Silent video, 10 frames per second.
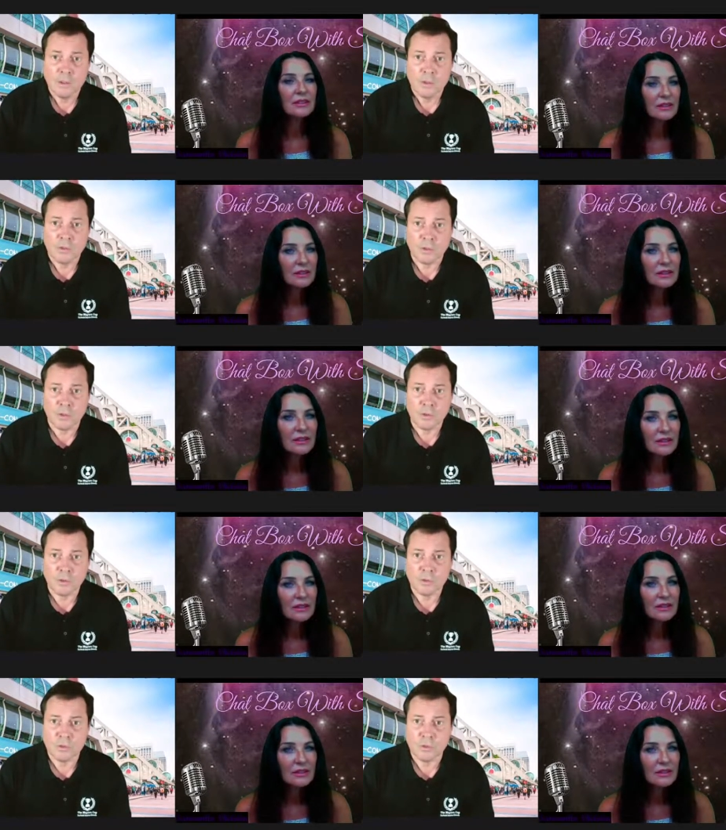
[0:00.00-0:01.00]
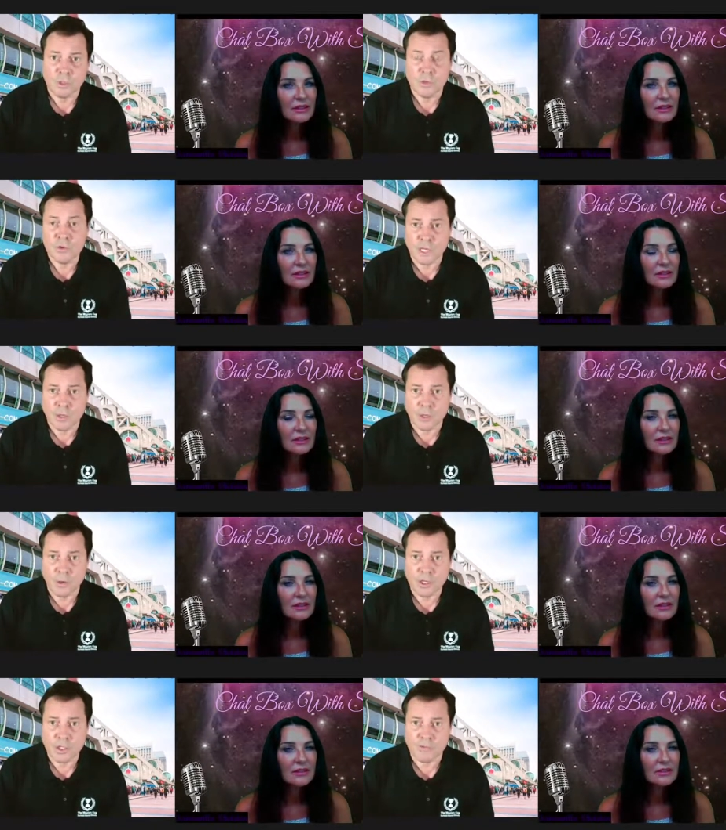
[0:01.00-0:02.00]
Speaker 1: to to a new
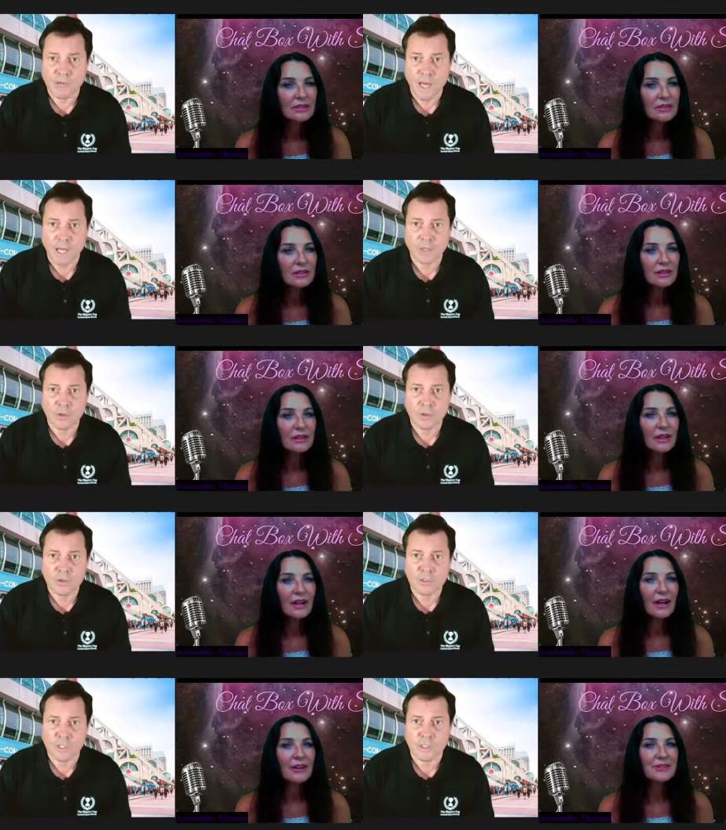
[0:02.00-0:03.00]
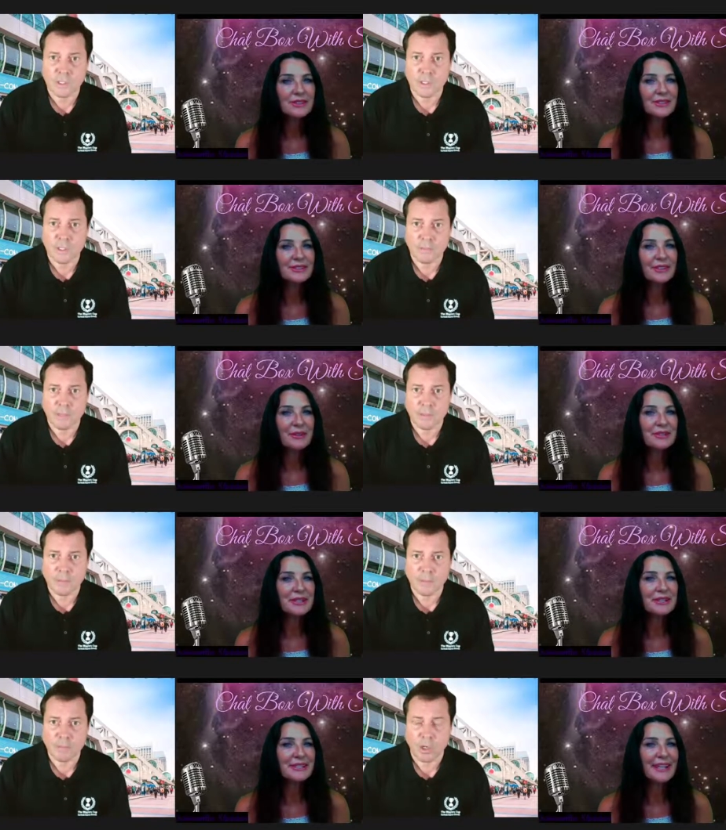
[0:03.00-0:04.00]
generation of actors. And I was, was going
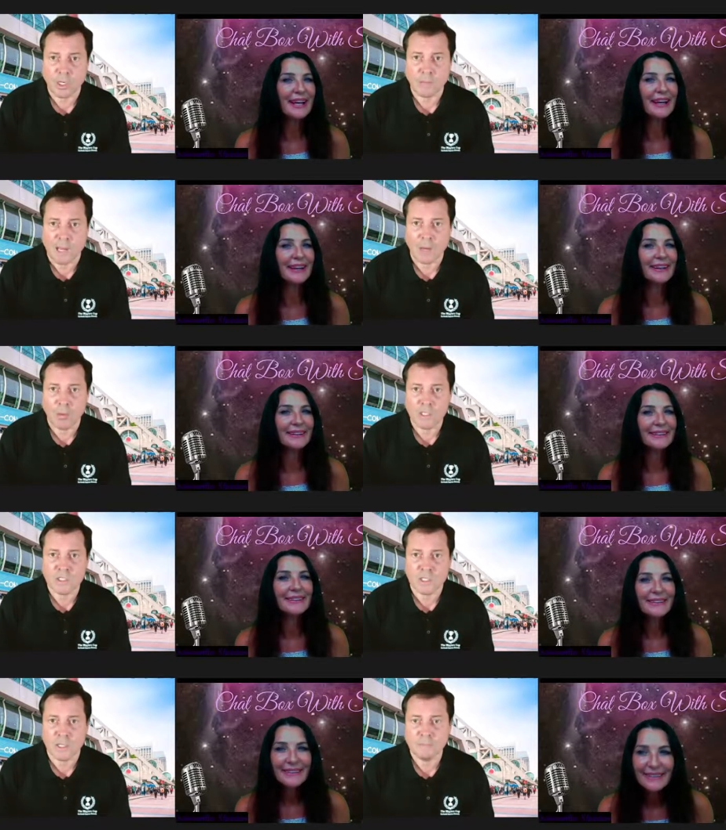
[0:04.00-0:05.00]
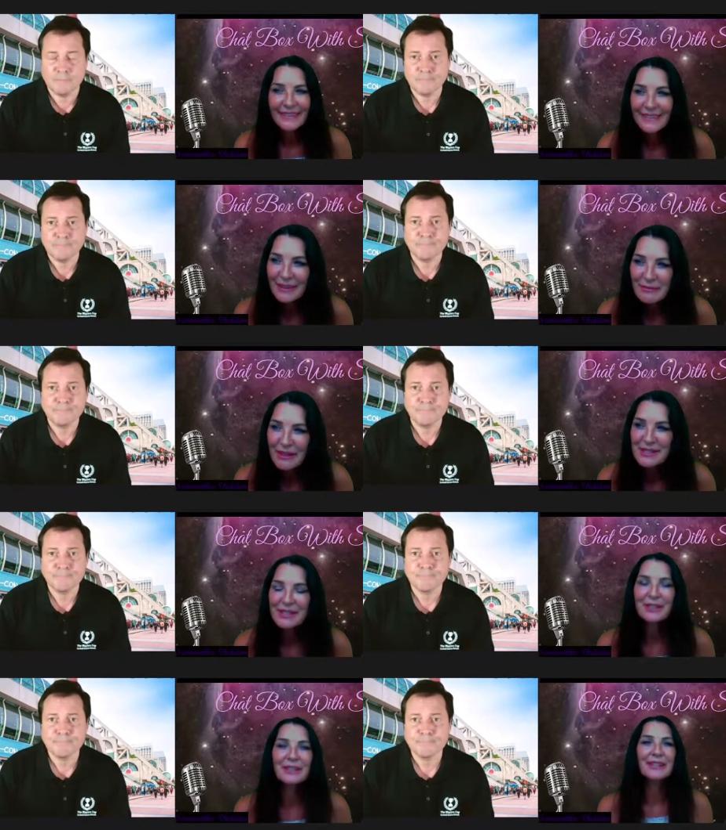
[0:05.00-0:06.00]
to say,
Speaker 2: um, my
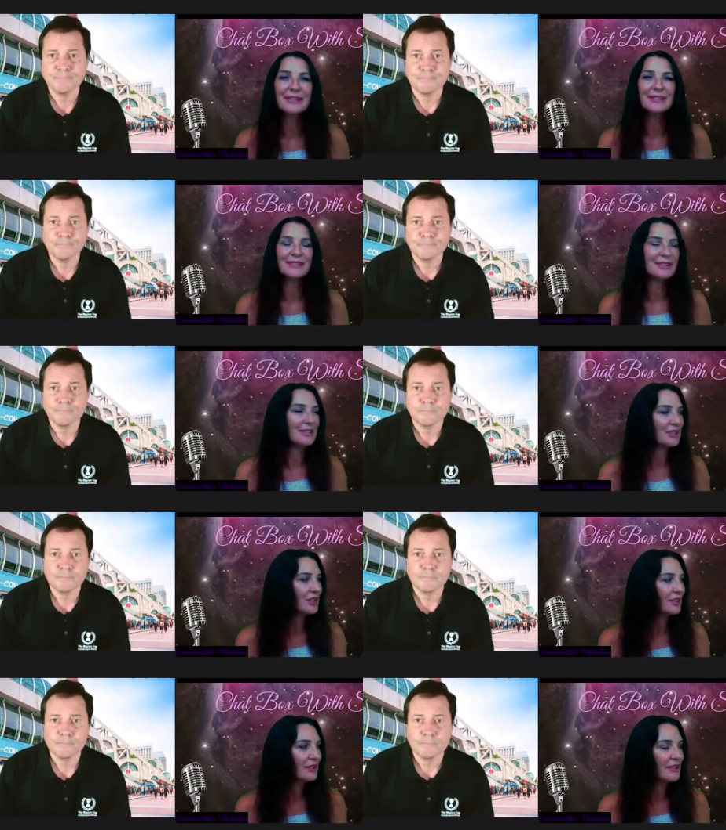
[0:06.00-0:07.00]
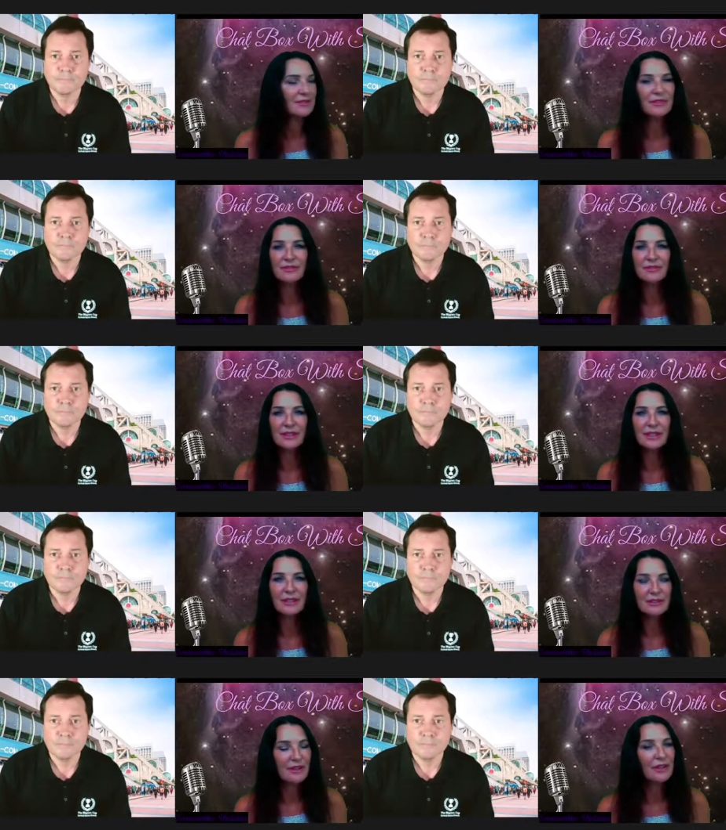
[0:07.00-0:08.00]
son needs a teacher. He's 15.
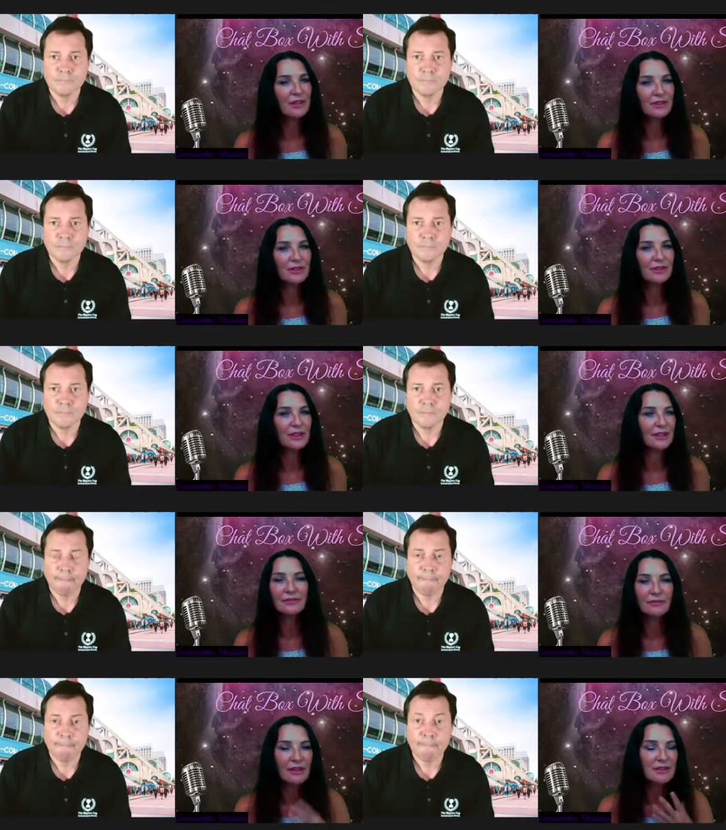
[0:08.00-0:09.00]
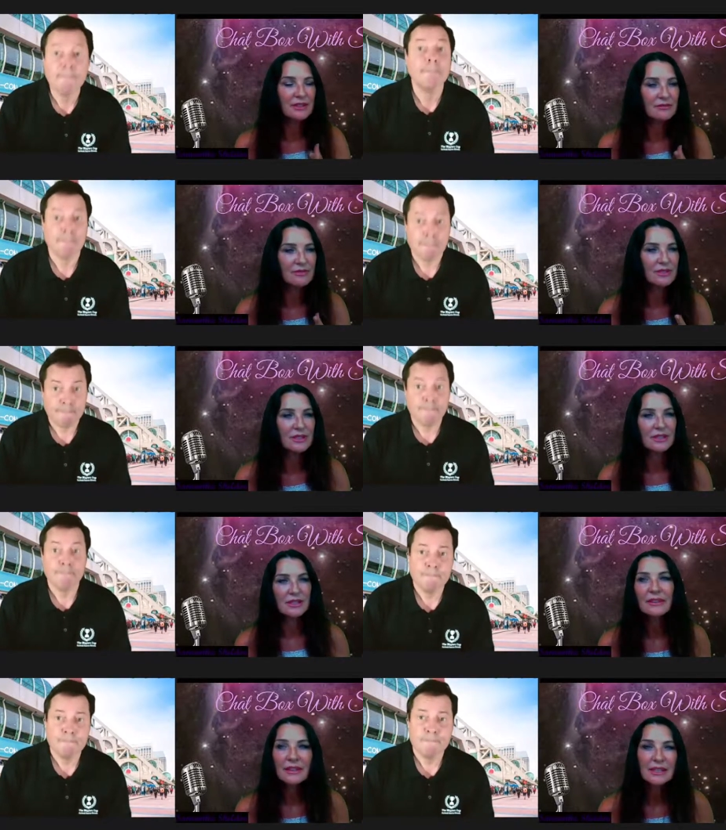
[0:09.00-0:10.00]
He's very good looking. Very deep voice.
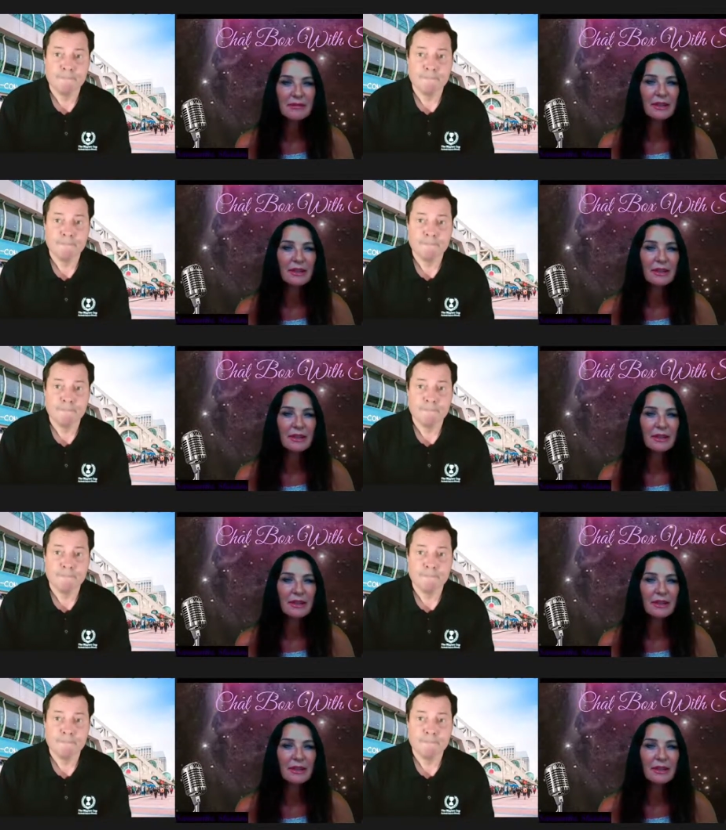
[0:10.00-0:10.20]
He's my